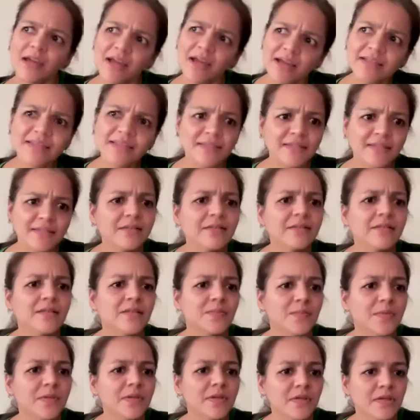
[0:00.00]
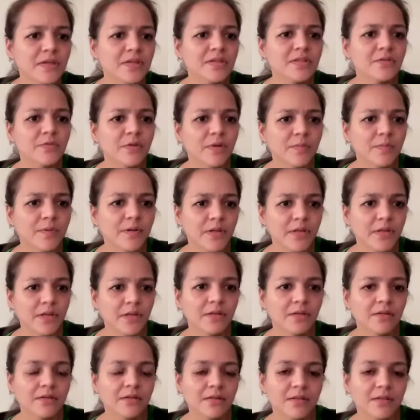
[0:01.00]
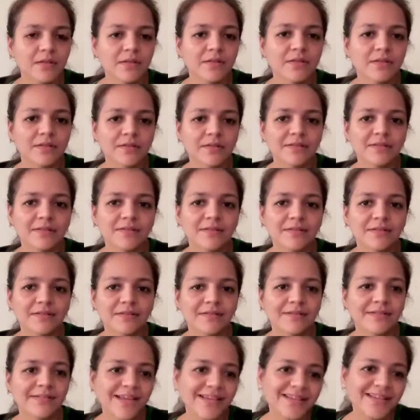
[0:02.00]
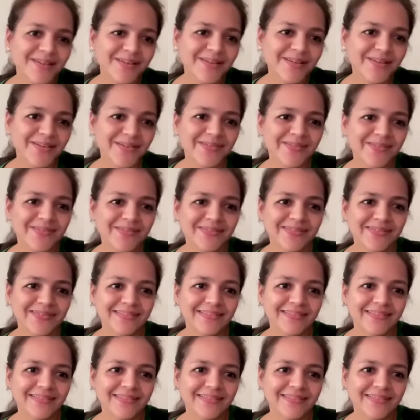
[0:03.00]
And still, this being is doing pretty good. Yes or no?